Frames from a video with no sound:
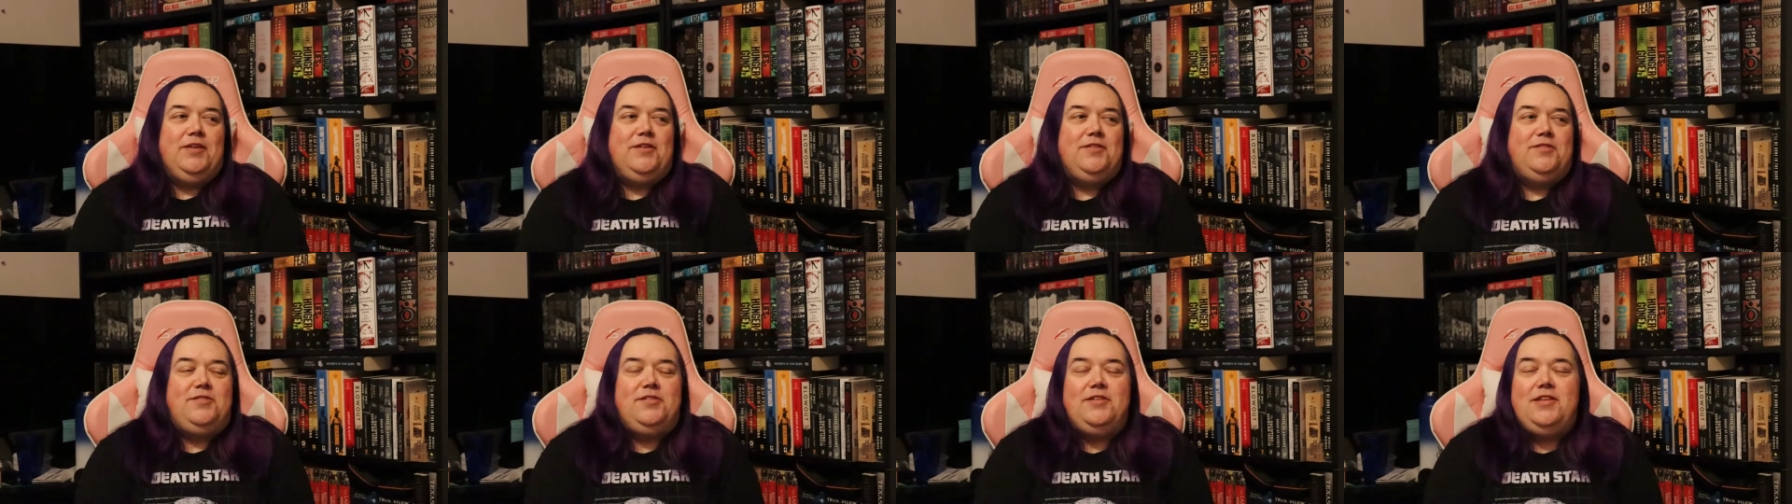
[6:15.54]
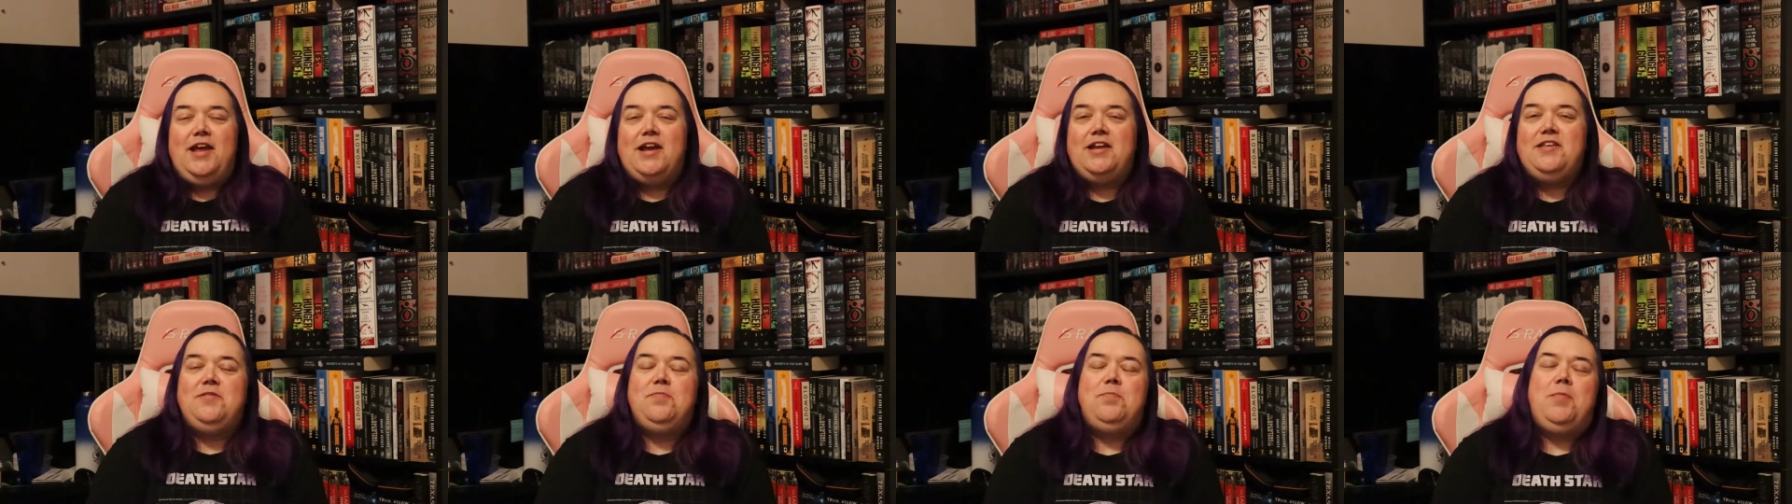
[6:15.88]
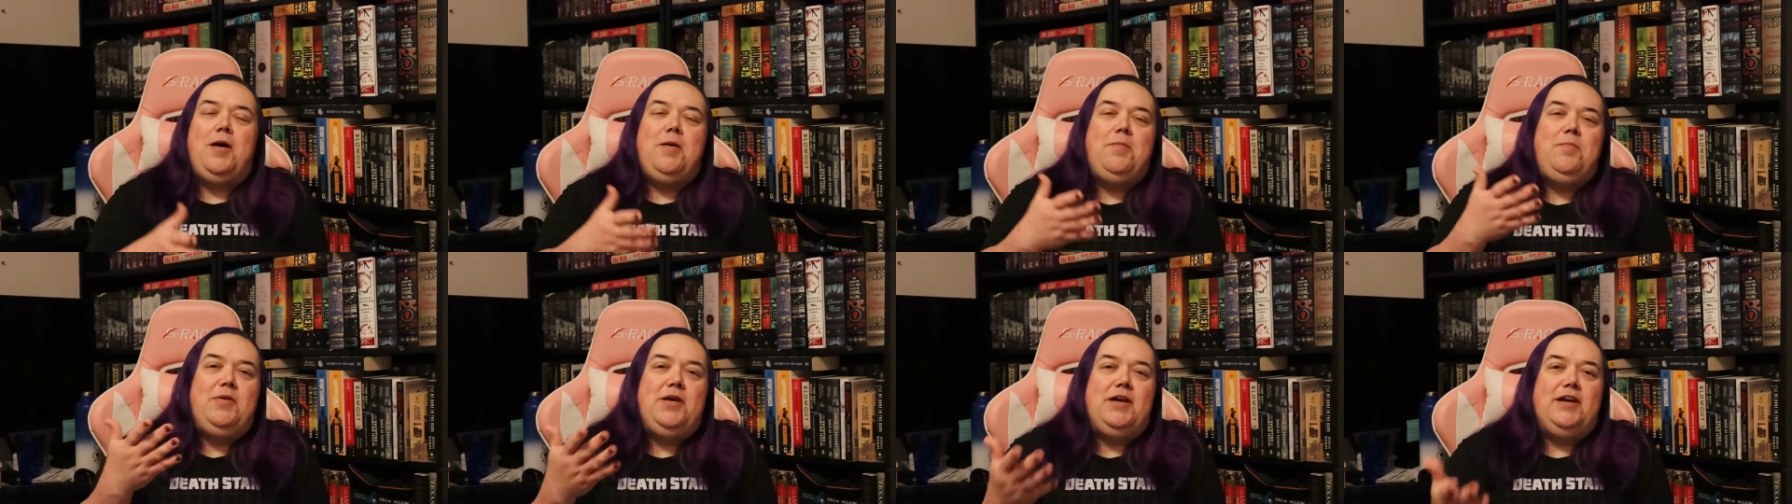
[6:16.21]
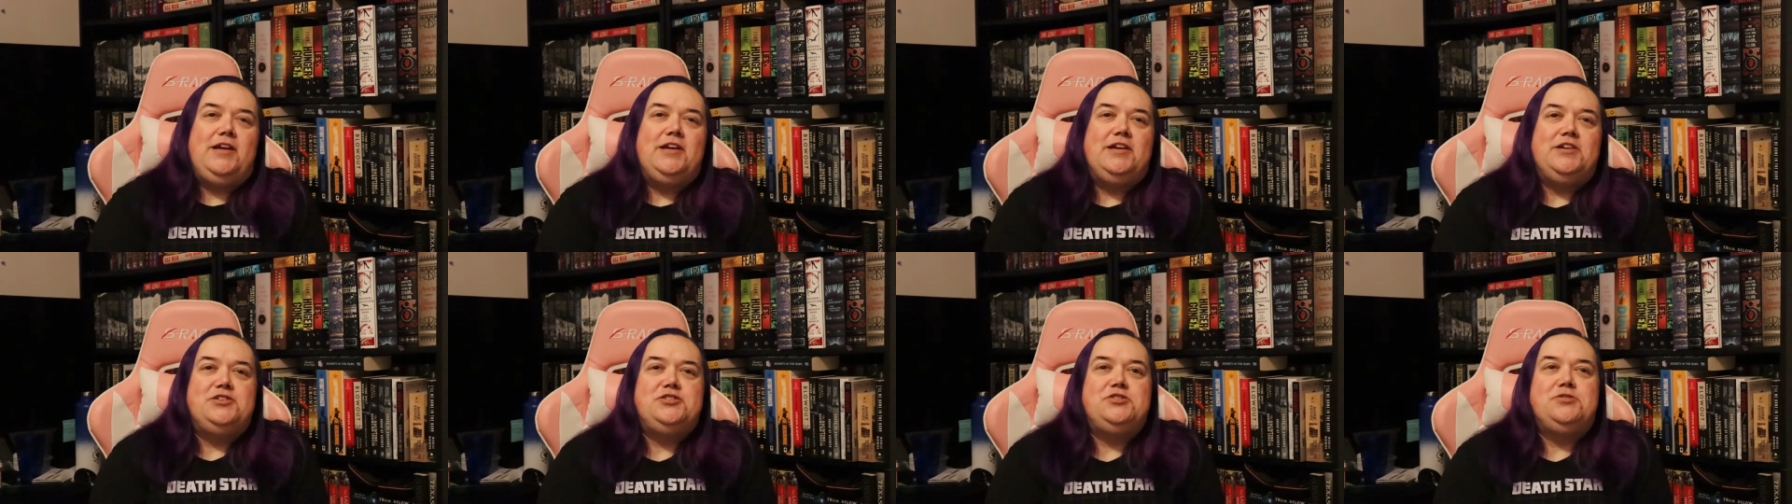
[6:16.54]
So that's my
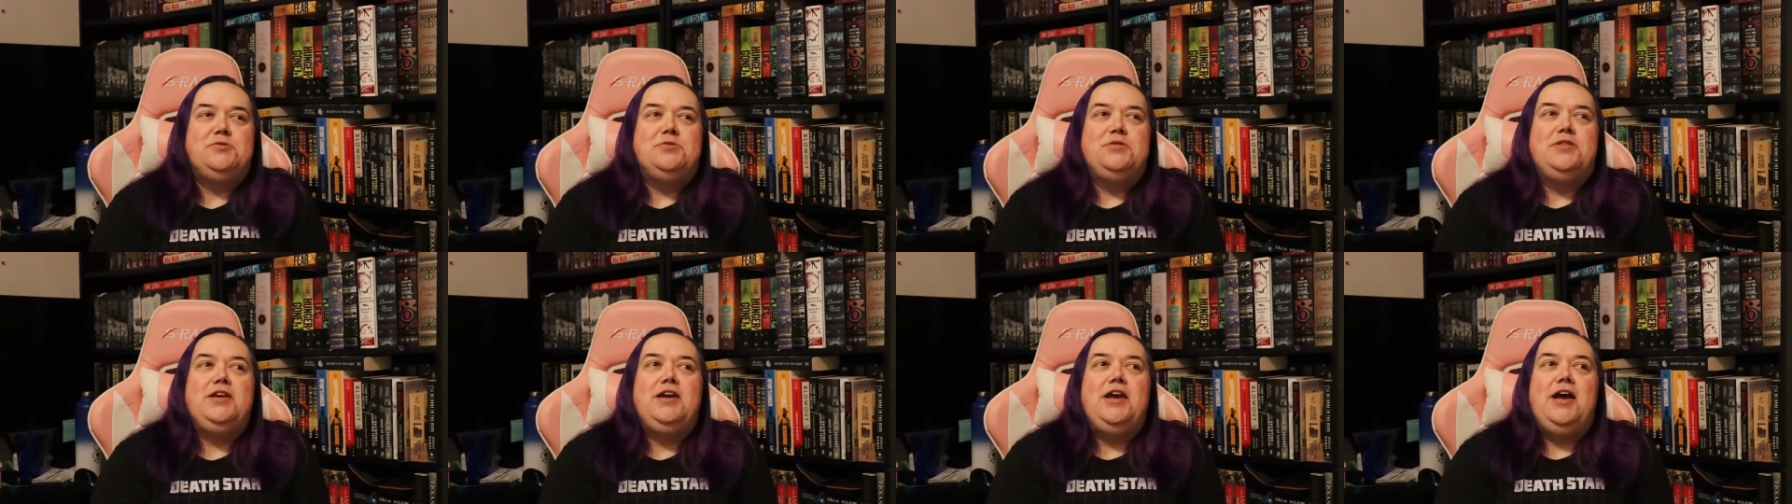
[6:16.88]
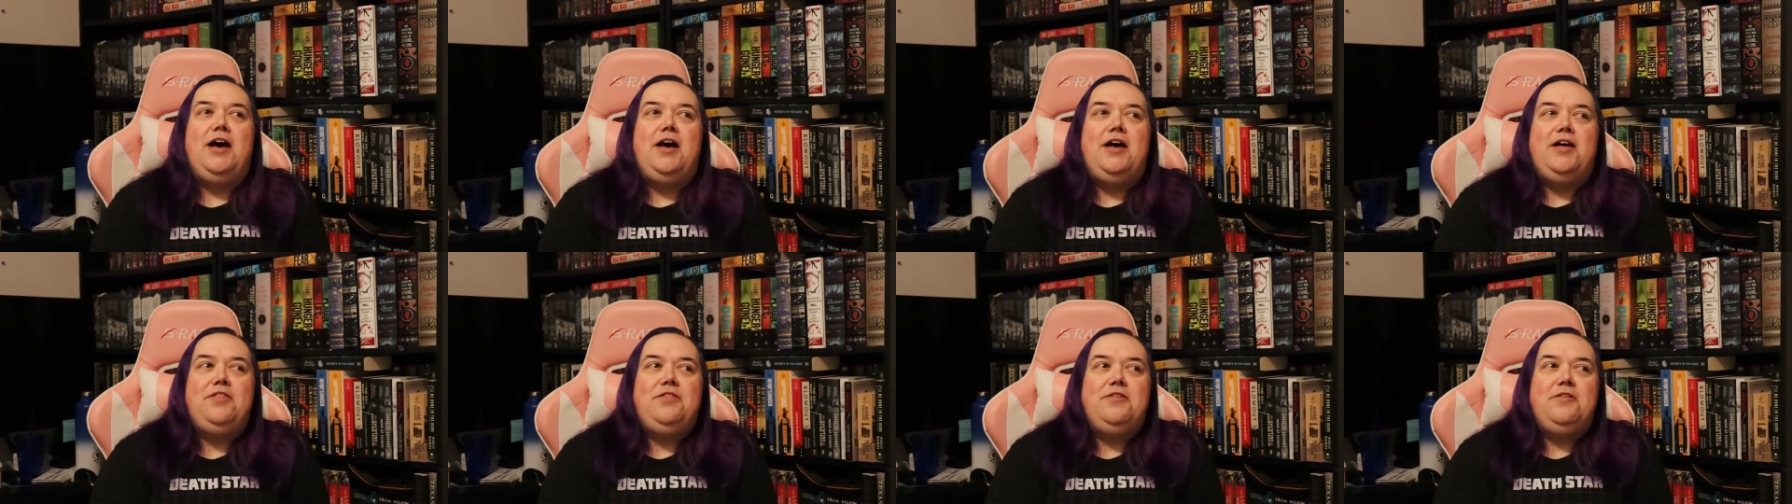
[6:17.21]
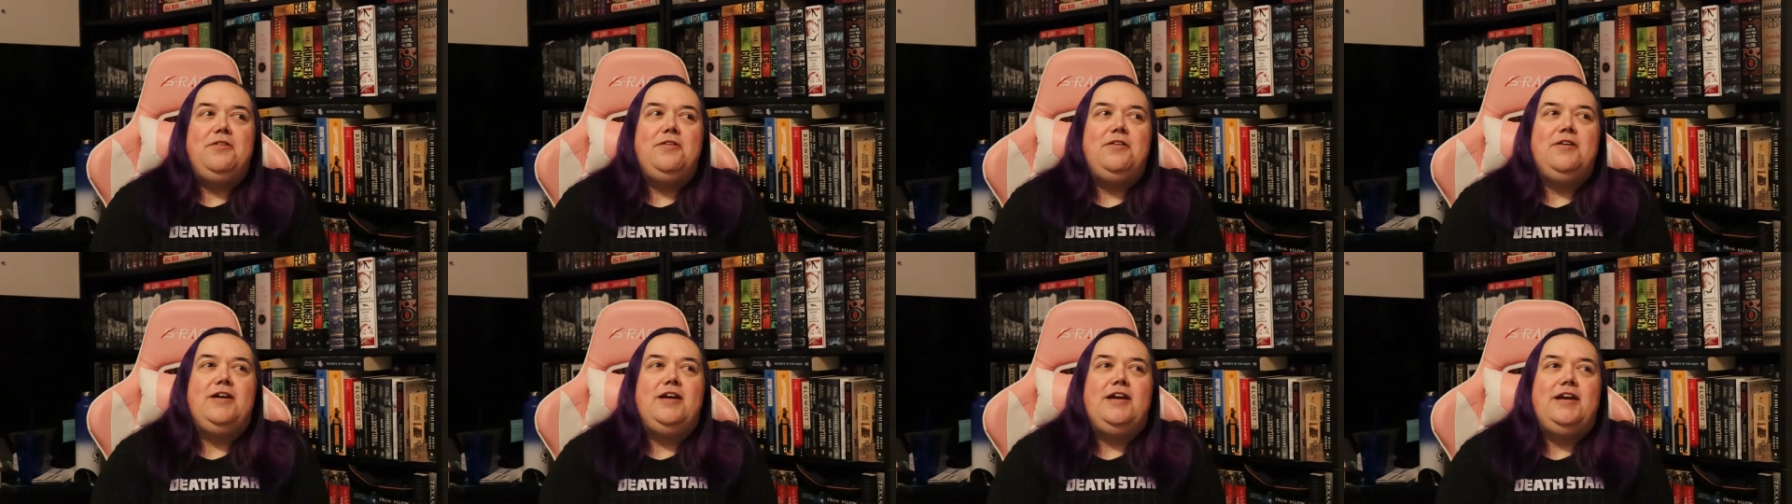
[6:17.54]
big issue. The other